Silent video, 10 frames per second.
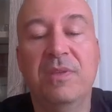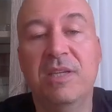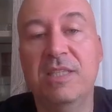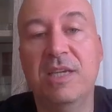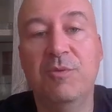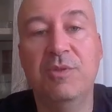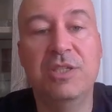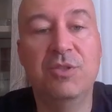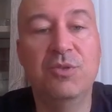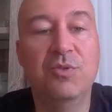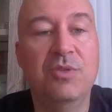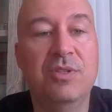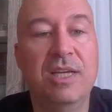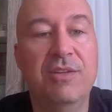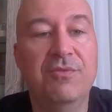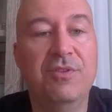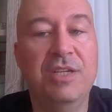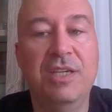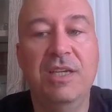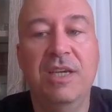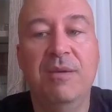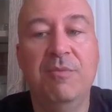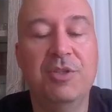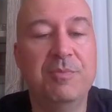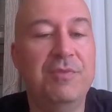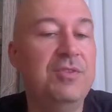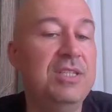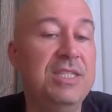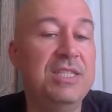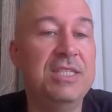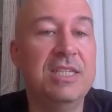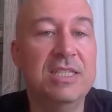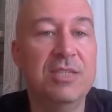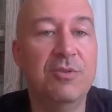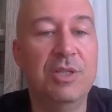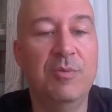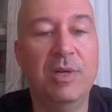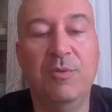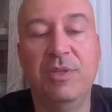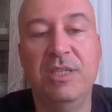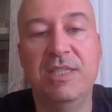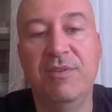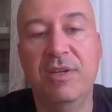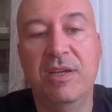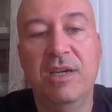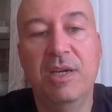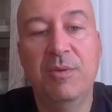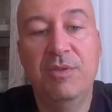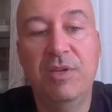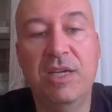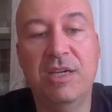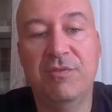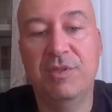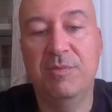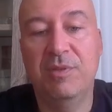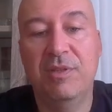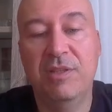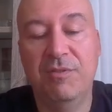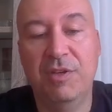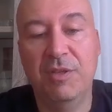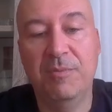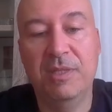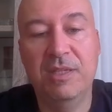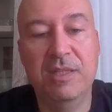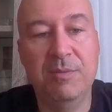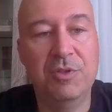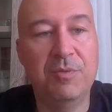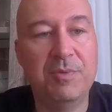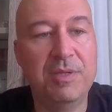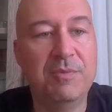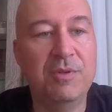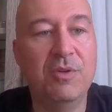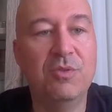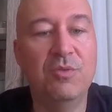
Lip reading: Let's say queen c2, knight f3, bishop f3, c6, rook d1, queen e7, with really comfortable development. Yeah, the bishop can go to